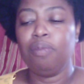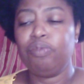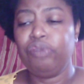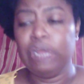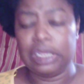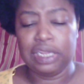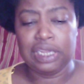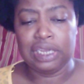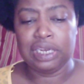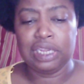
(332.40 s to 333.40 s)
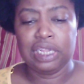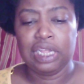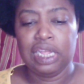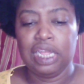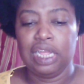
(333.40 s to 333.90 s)
Brooklyn
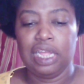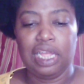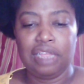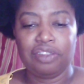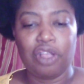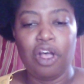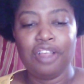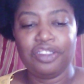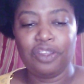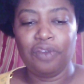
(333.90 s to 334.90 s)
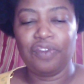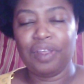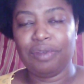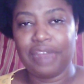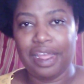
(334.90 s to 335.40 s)
has also
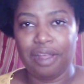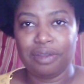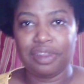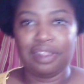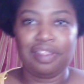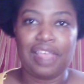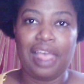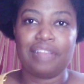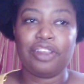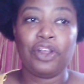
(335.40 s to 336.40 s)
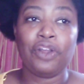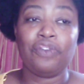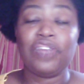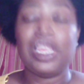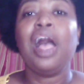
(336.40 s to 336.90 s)
found out that her
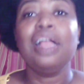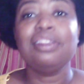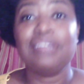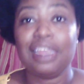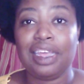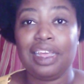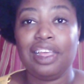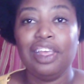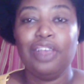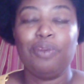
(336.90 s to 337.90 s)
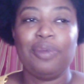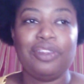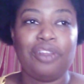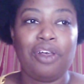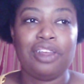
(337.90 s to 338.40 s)
fiance was
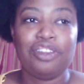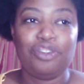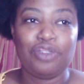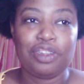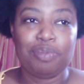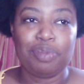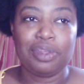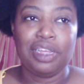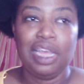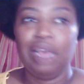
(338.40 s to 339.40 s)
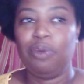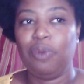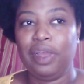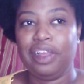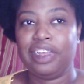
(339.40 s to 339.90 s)
on a trip
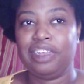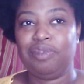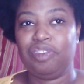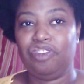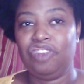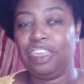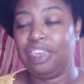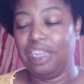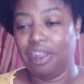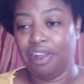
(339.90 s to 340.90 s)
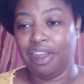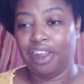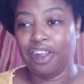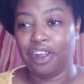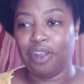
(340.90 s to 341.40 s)
where he was cheating on
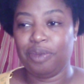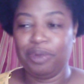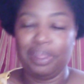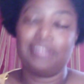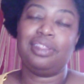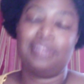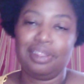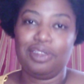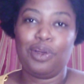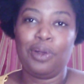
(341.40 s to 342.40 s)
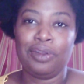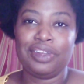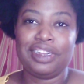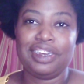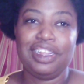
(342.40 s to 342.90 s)
her with
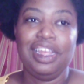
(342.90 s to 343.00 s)
Corin.